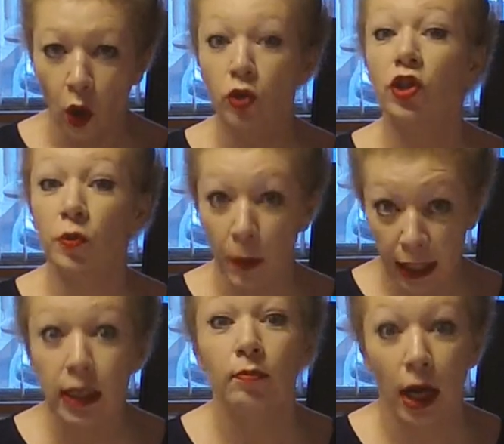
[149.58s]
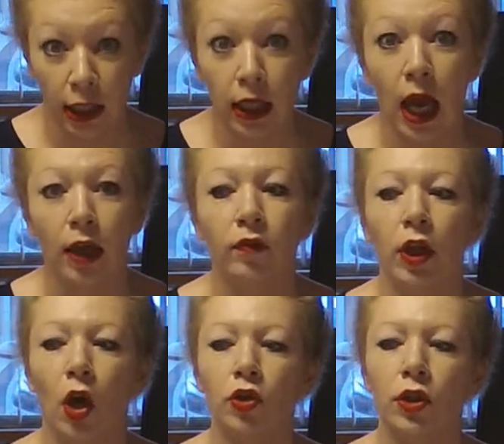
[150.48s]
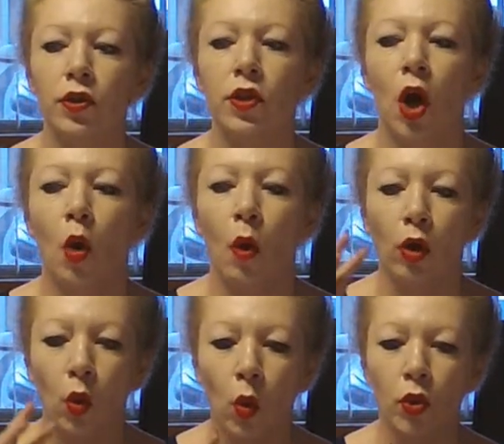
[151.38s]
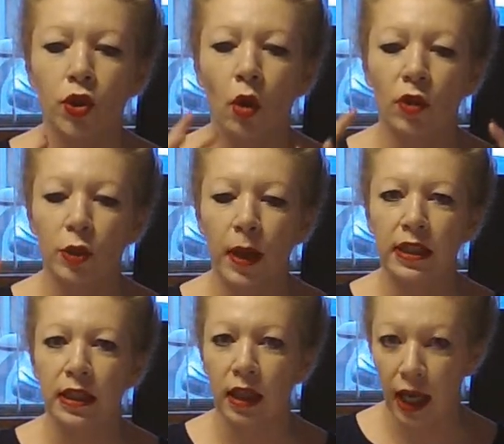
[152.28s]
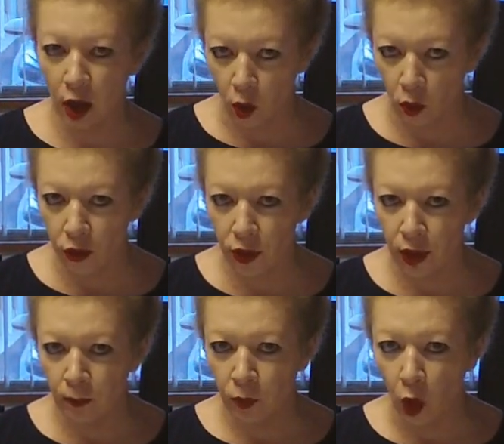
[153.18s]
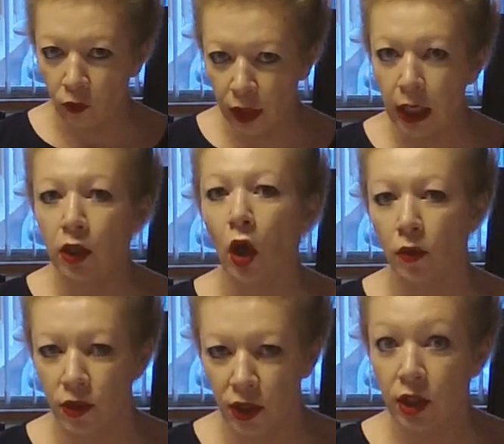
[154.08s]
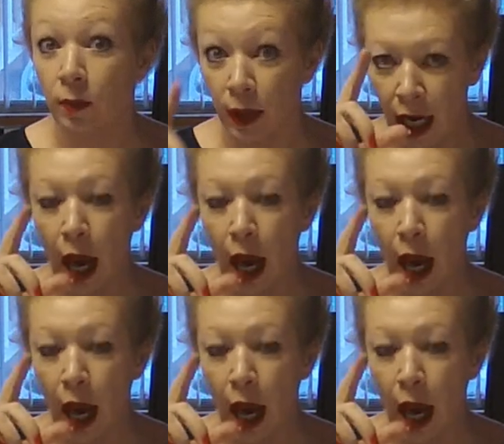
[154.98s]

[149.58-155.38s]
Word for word: oceans, making money out of the oceans, while also respecting the health of the ecosystem.